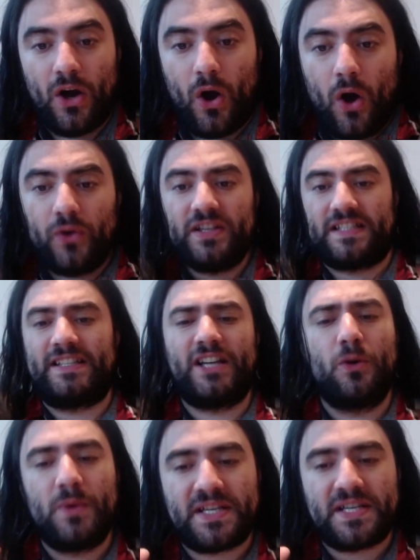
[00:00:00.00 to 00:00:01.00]
Honestly, I
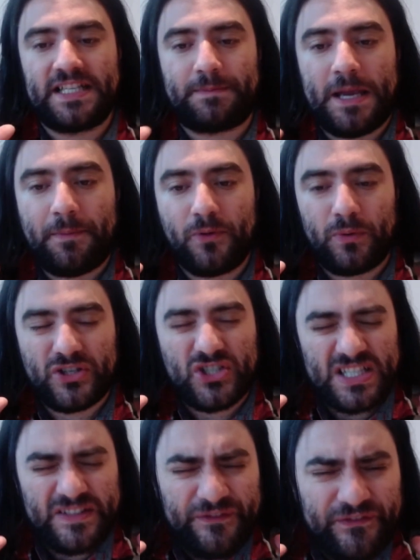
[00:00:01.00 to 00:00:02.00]
wish these people would
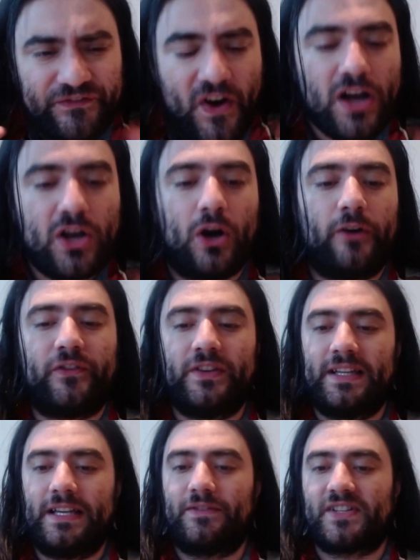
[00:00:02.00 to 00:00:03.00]
just fuck off
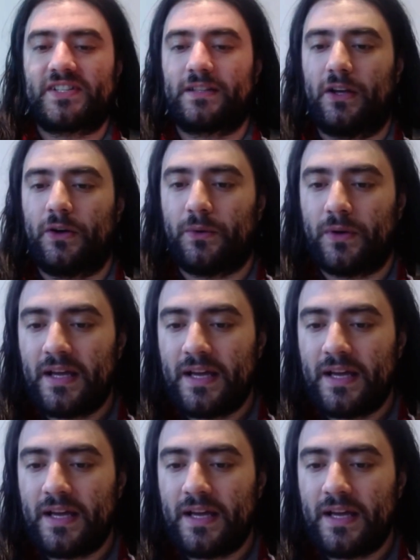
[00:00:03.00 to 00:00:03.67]
and leave us alone.